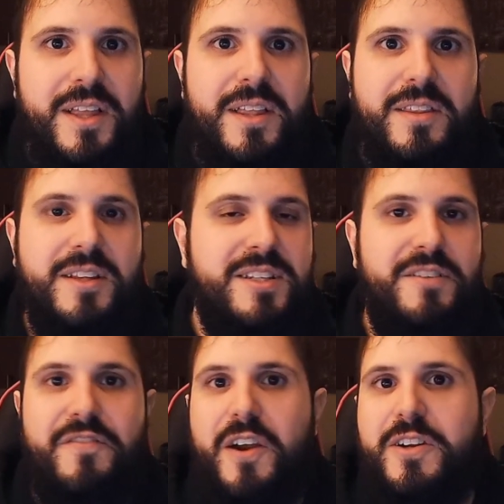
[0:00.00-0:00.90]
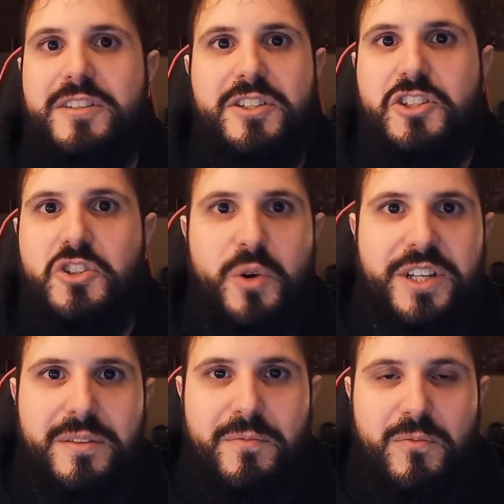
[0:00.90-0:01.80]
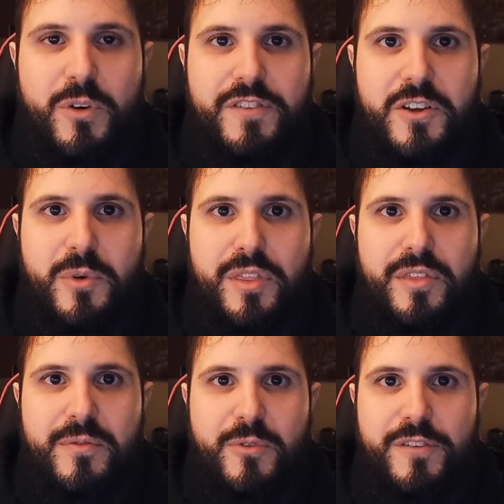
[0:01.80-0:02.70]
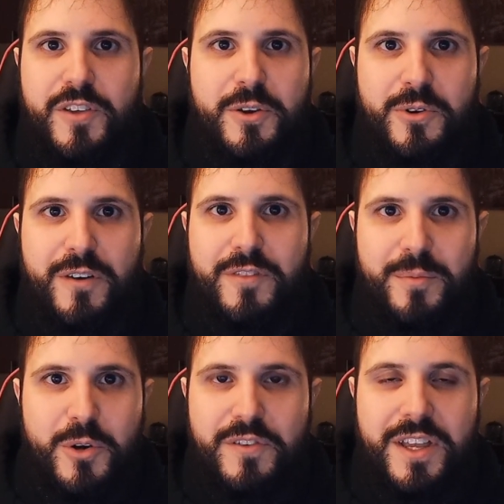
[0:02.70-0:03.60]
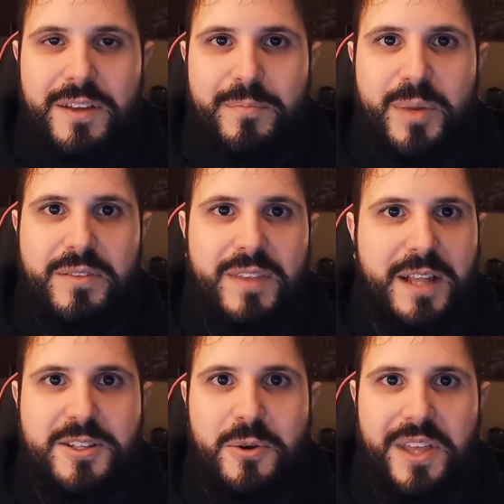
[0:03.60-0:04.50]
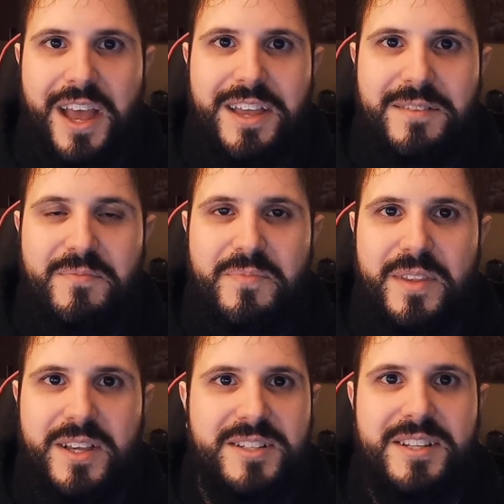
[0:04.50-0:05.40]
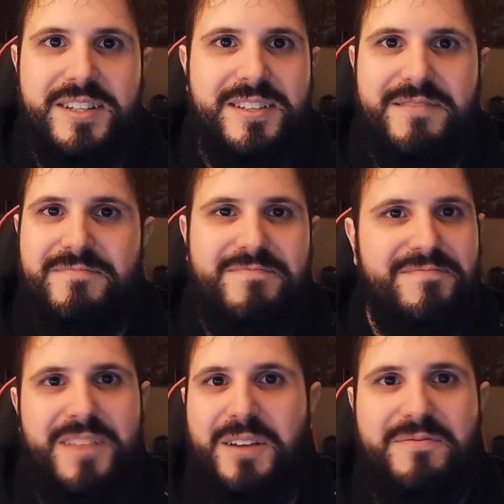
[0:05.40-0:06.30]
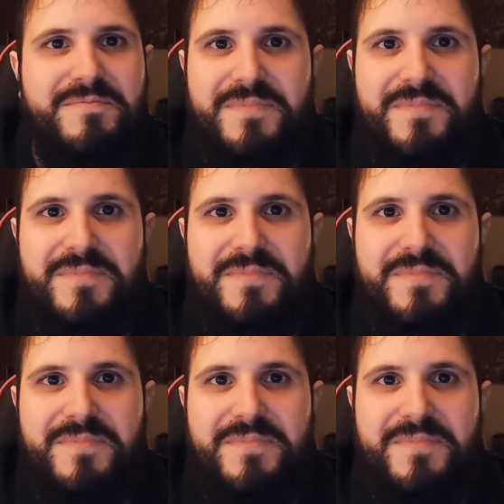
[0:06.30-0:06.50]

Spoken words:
This is a very disjointed review of the movie, but that's okay, because it's not,